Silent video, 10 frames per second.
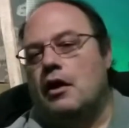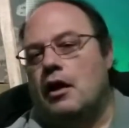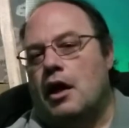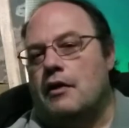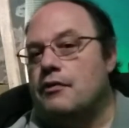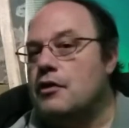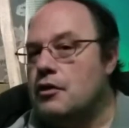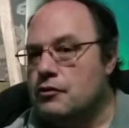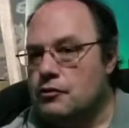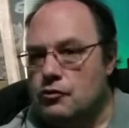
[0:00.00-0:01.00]
And
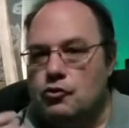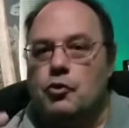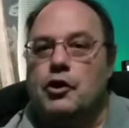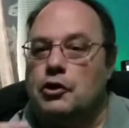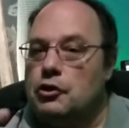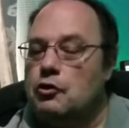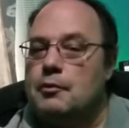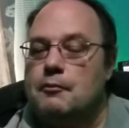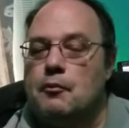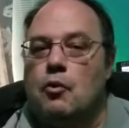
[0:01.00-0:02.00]
then doing a little
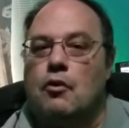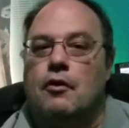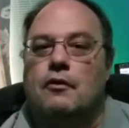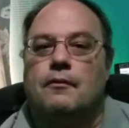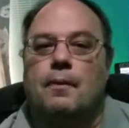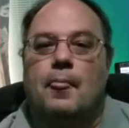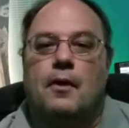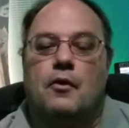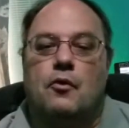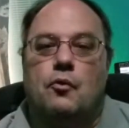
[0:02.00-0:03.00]
bit more
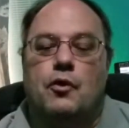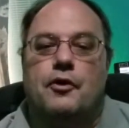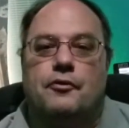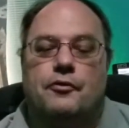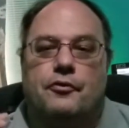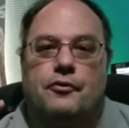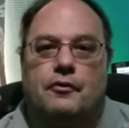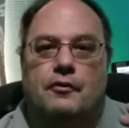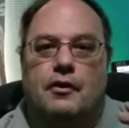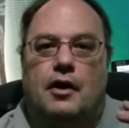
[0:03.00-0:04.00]
with
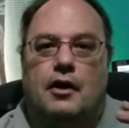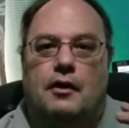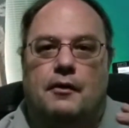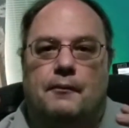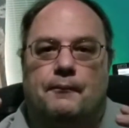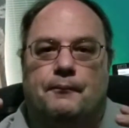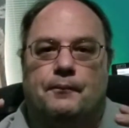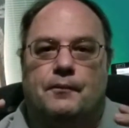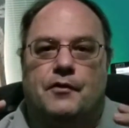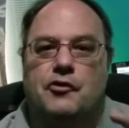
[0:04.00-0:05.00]
um,
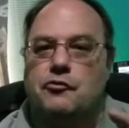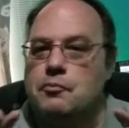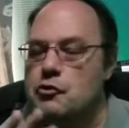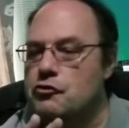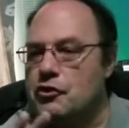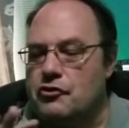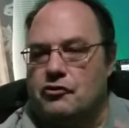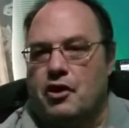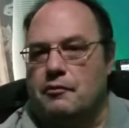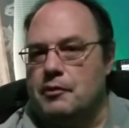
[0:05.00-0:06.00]
these music
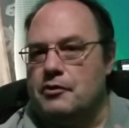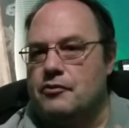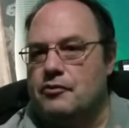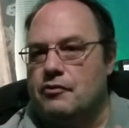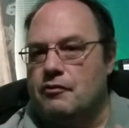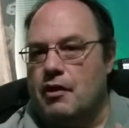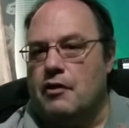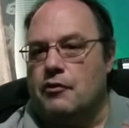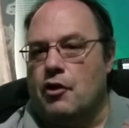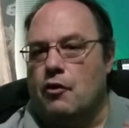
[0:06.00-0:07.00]
segments
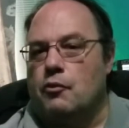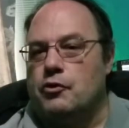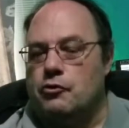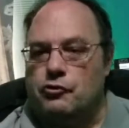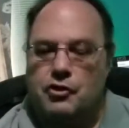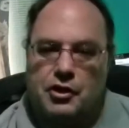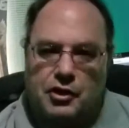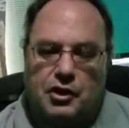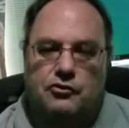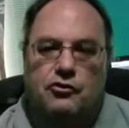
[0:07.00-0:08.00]
in there, where you're seeing
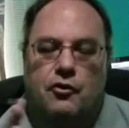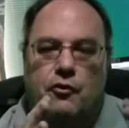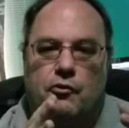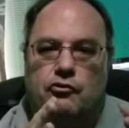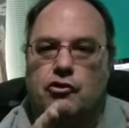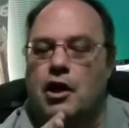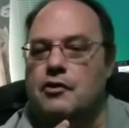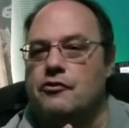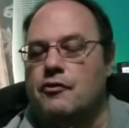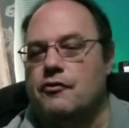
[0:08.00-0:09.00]
exterior
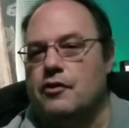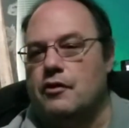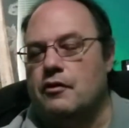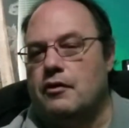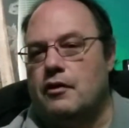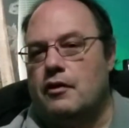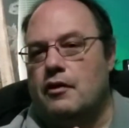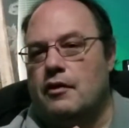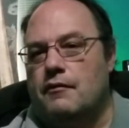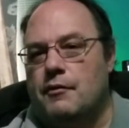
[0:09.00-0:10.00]
shots of the
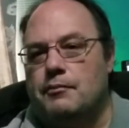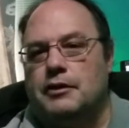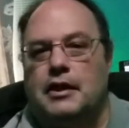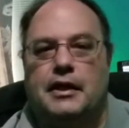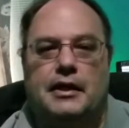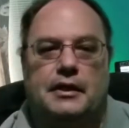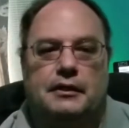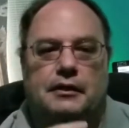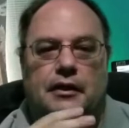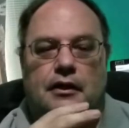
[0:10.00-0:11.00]
of the plane